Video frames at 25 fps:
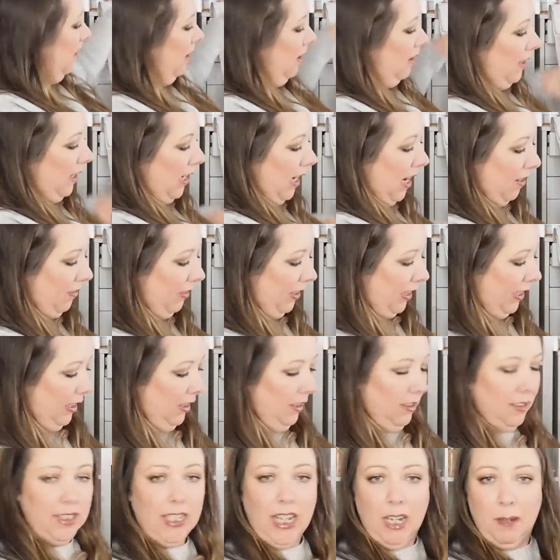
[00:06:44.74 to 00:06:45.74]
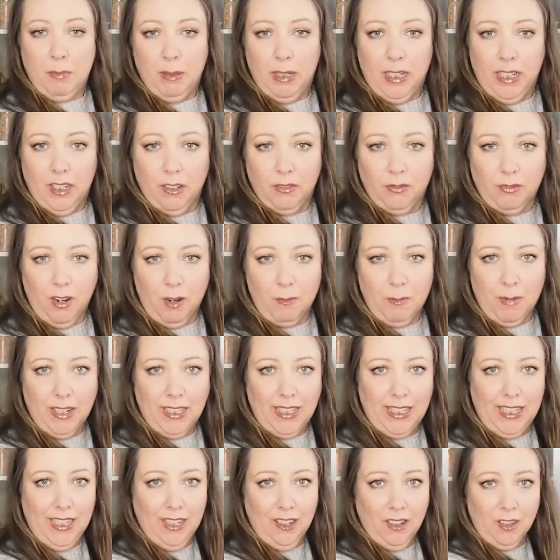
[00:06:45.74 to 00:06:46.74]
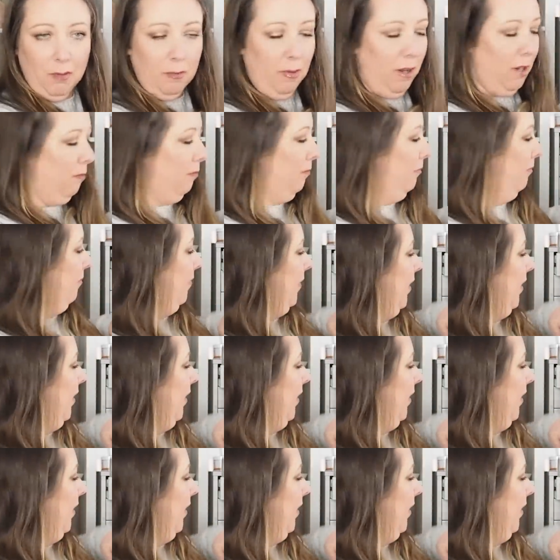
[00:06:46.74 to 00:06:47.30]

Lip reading: and then I have like a little table here from IKEA on the bottom.